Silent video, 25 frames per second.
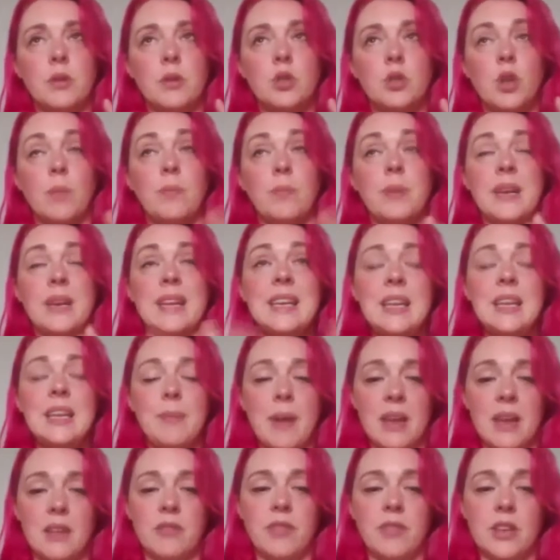completely
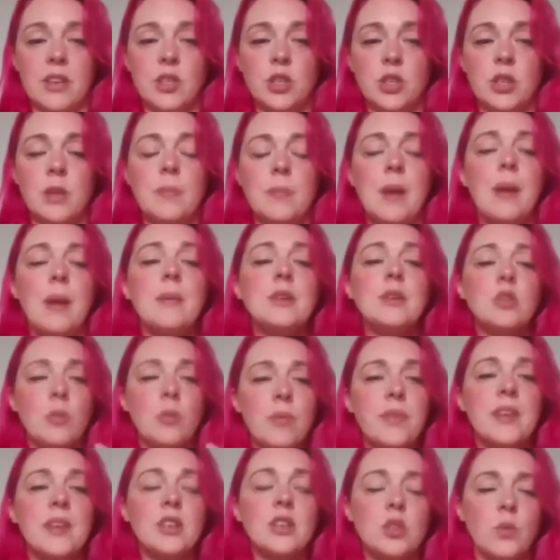beneficial. There might be
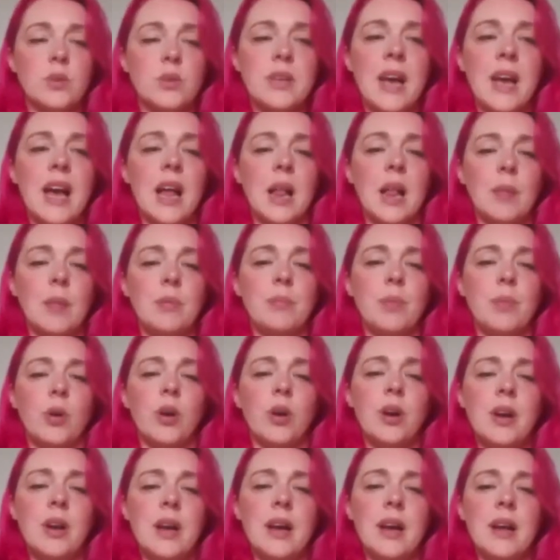some things that would help, but